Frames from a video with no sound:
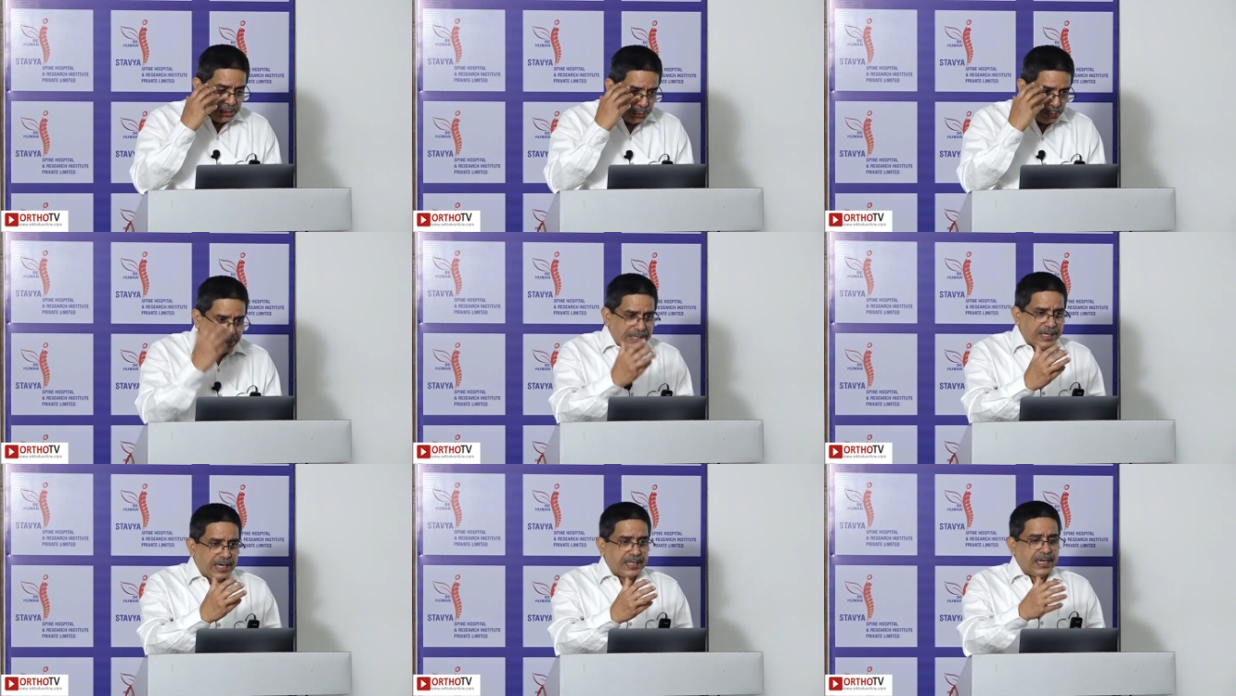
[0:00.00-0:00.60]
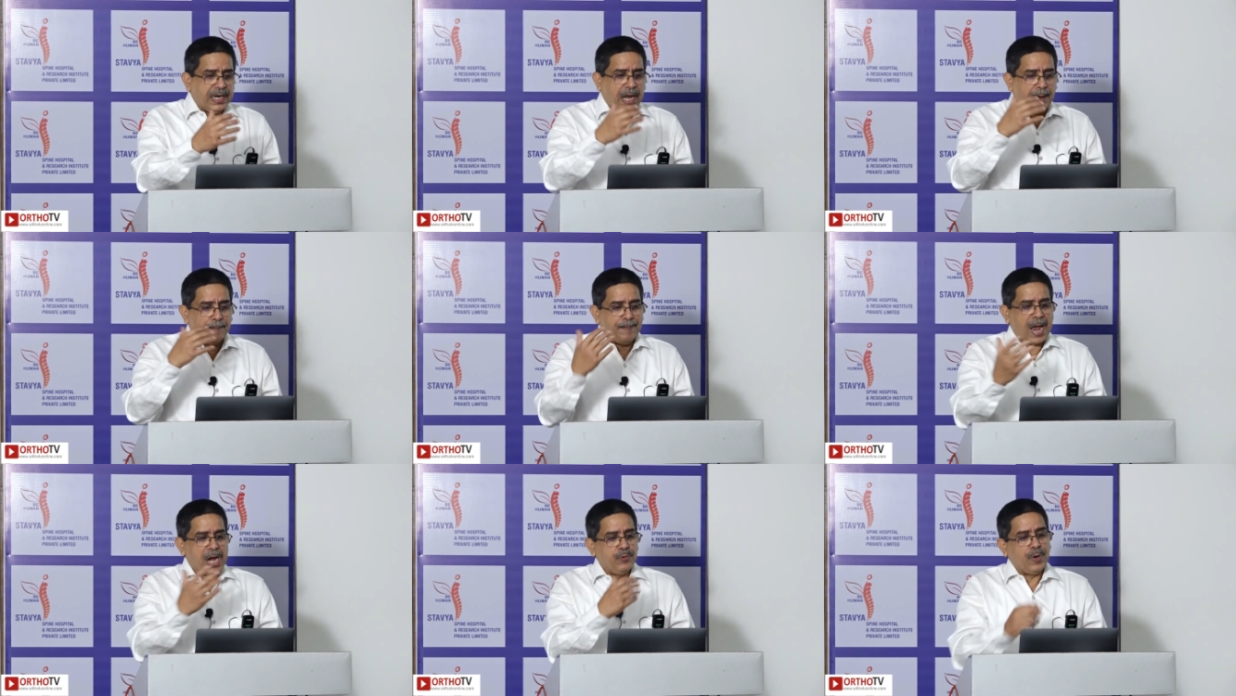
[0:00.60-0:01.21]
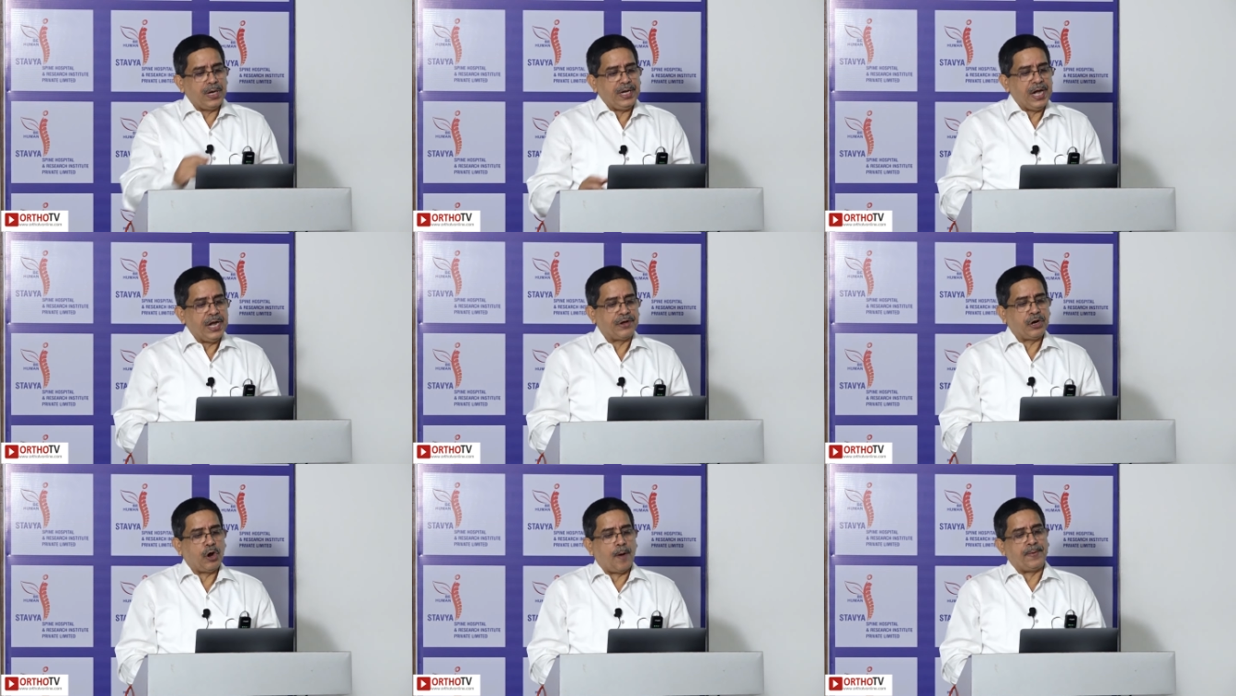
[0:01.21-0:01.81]
you needed a manual
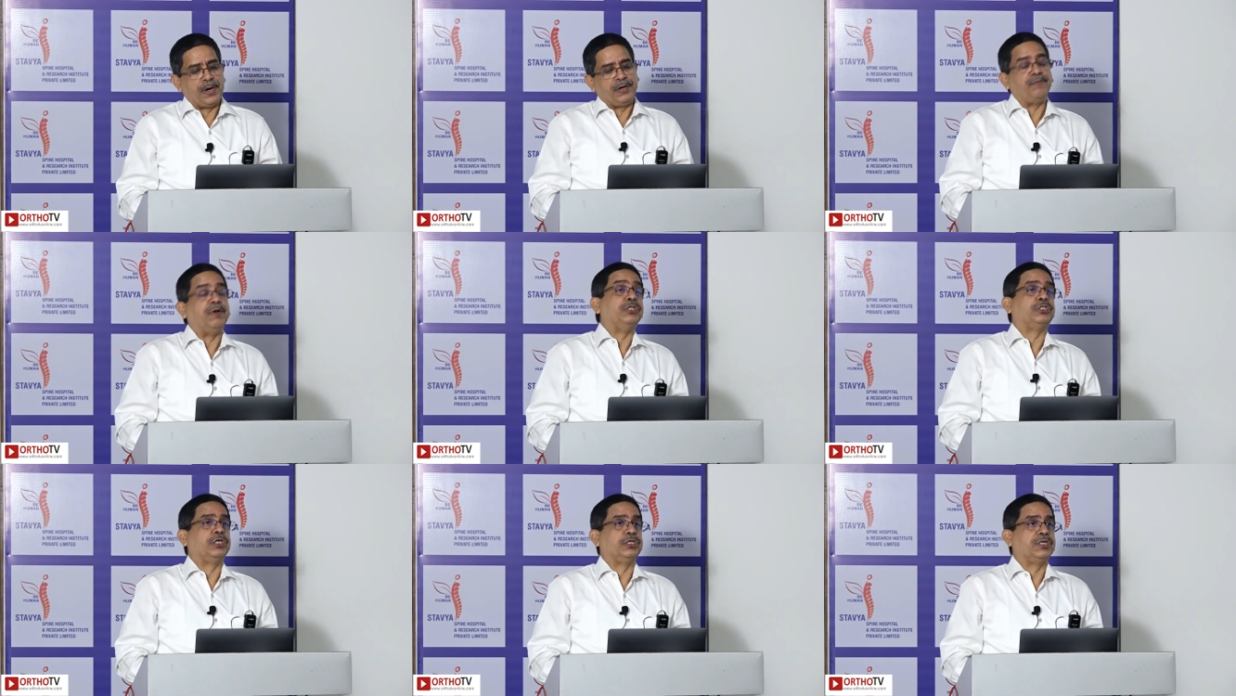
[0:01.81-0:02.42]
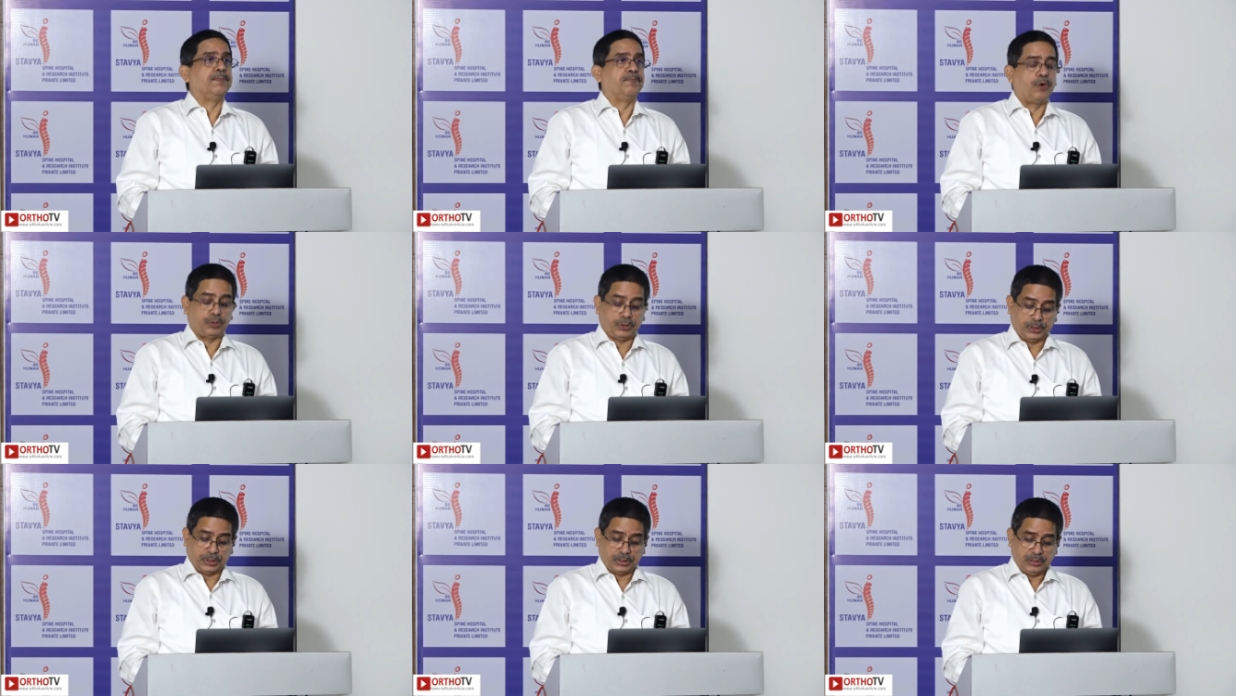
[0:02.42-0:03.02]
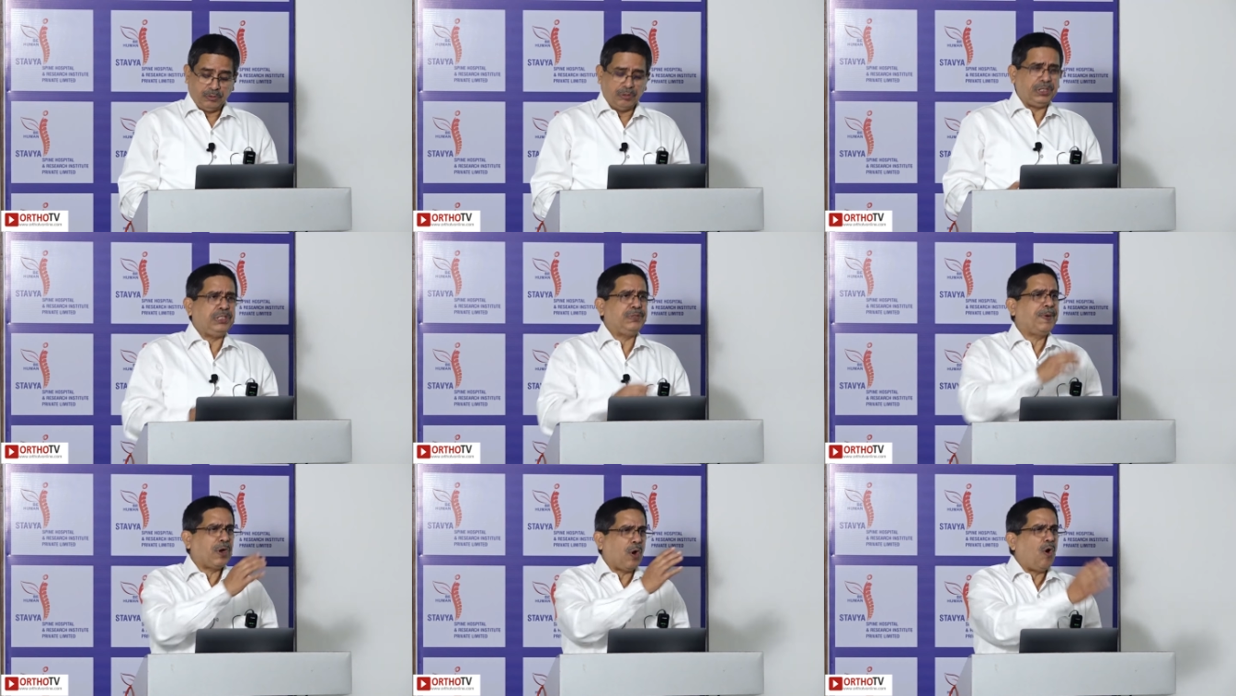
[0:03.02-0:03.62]
intraoperative registration process. So
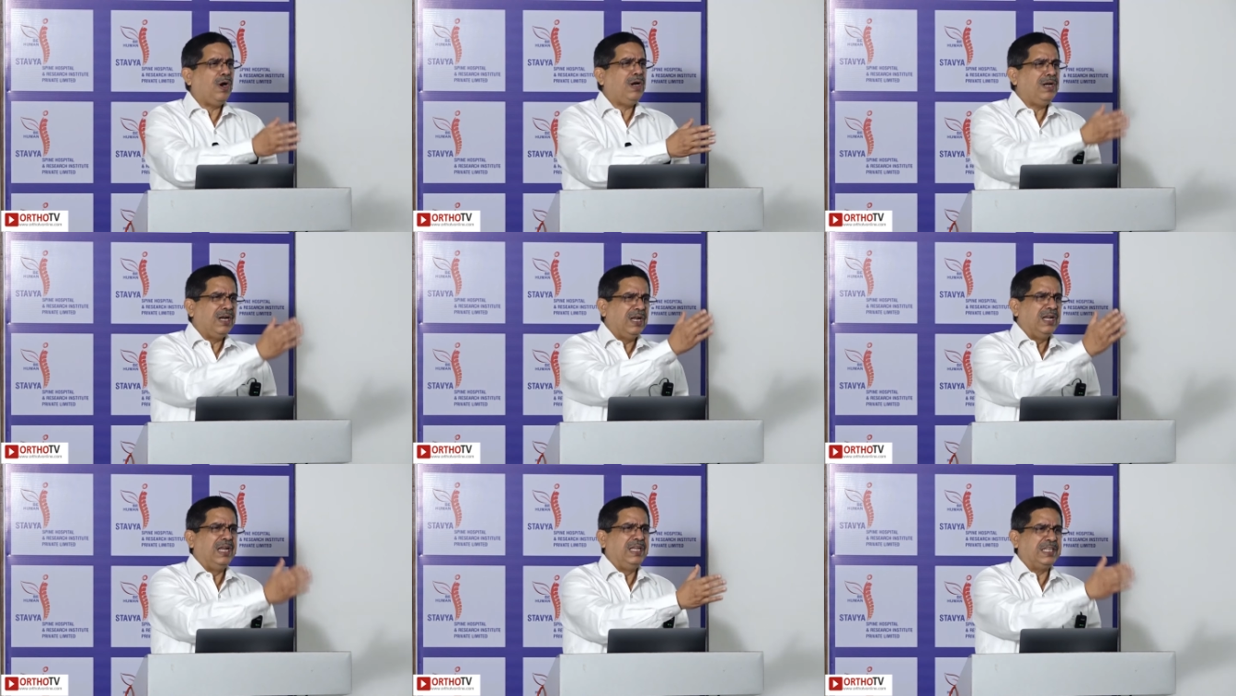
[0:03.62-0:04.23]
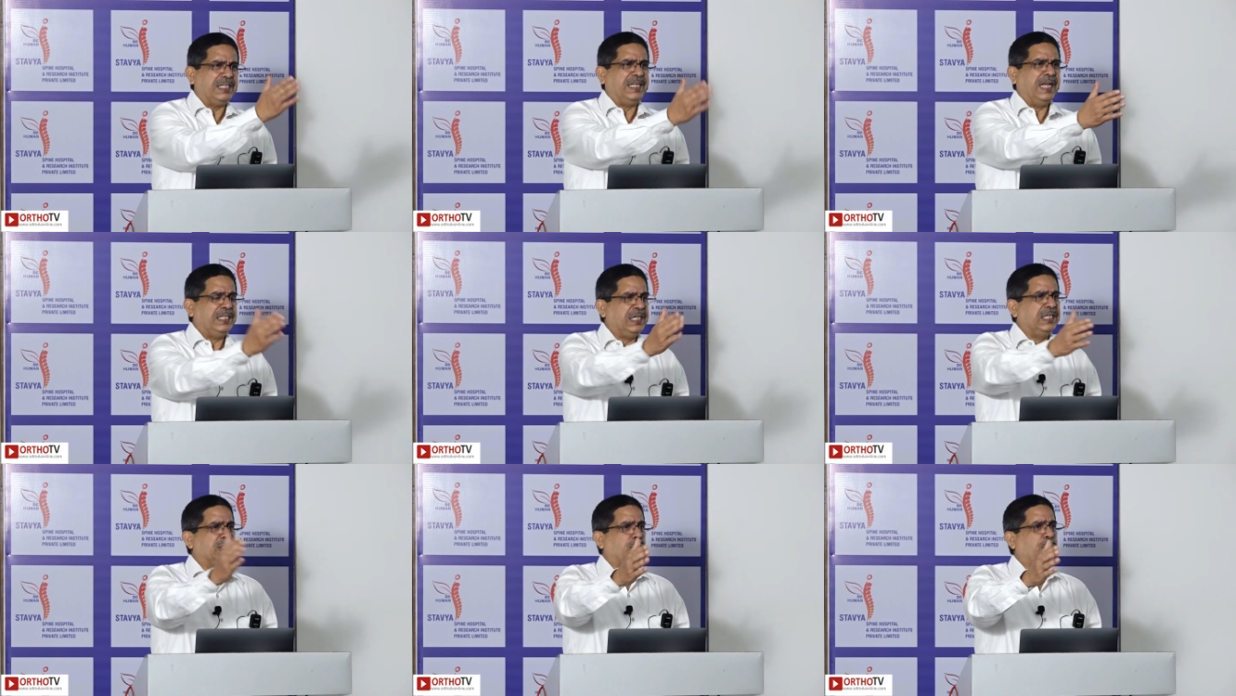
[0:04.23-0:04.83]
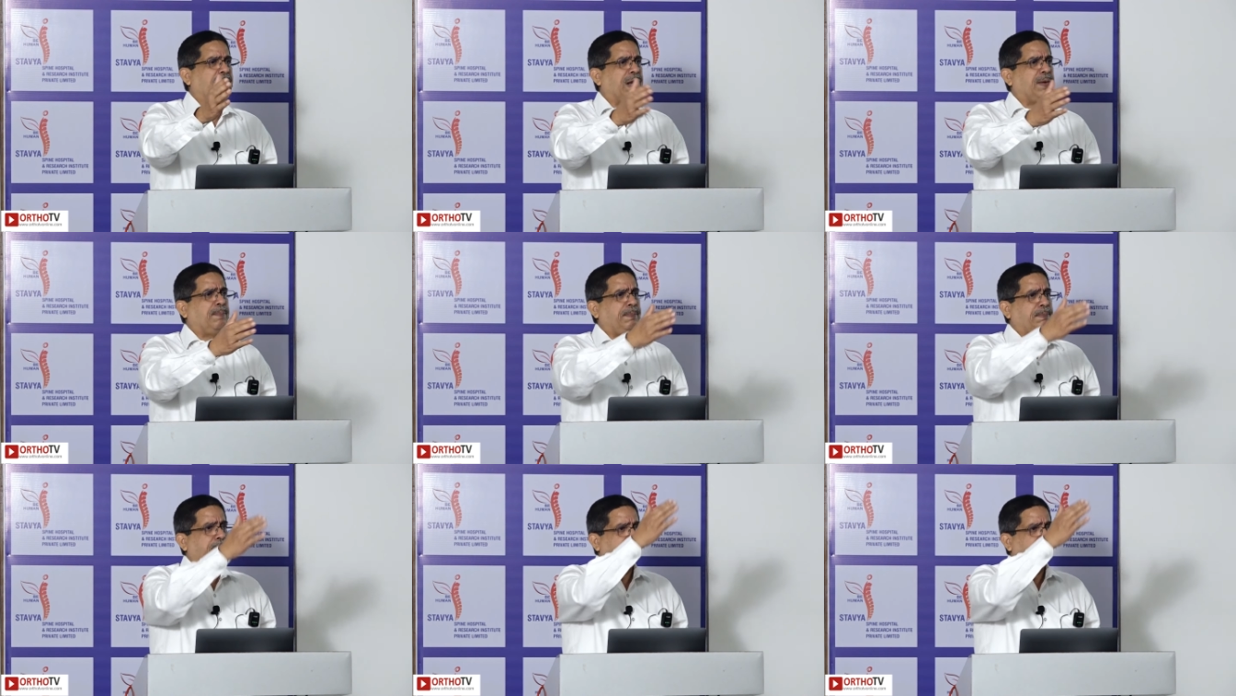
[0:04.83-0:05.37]
these were all stages where